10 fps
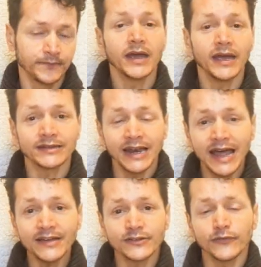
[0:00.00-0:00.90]
It
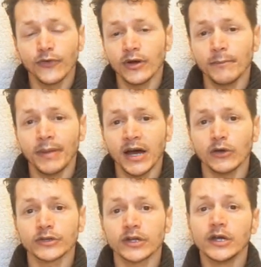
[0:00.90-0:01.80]
lasts for
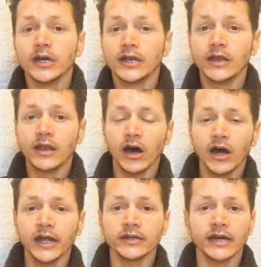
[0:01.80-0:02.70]
about
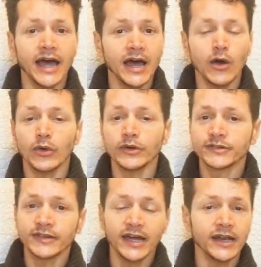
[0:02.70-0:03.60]
9 hours,
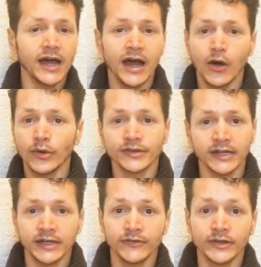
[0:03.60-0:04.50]
10 hours
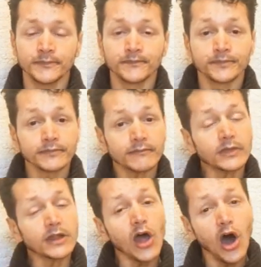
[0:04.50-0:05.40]
even.
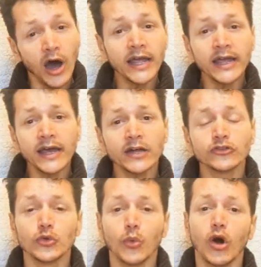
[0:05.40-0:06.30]
I had
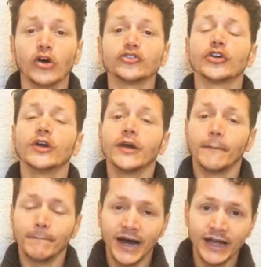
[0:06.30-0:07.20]
to wash
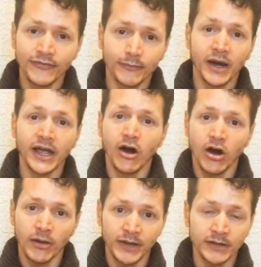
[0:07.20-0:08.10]
my
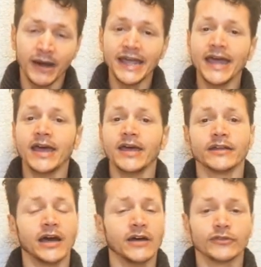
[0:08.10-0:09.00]
arm and my hand
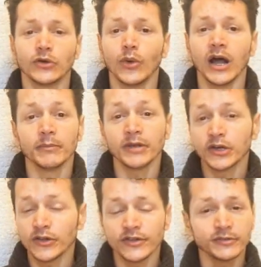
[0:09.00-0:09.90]
after a while
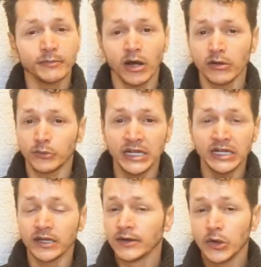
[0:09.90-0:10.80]
because the smell
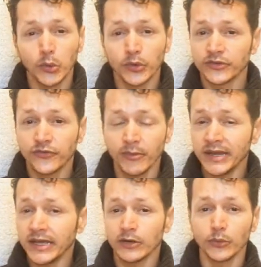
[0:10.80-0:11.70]
really wasn't for
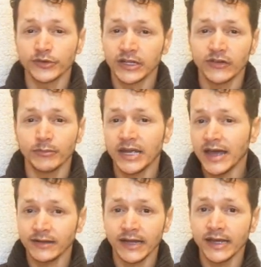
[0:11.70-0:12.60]
me and it was giving me
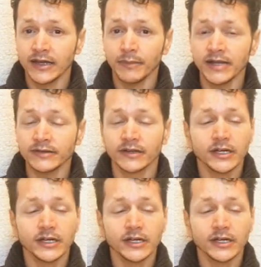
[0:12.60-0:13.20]
headache a bit.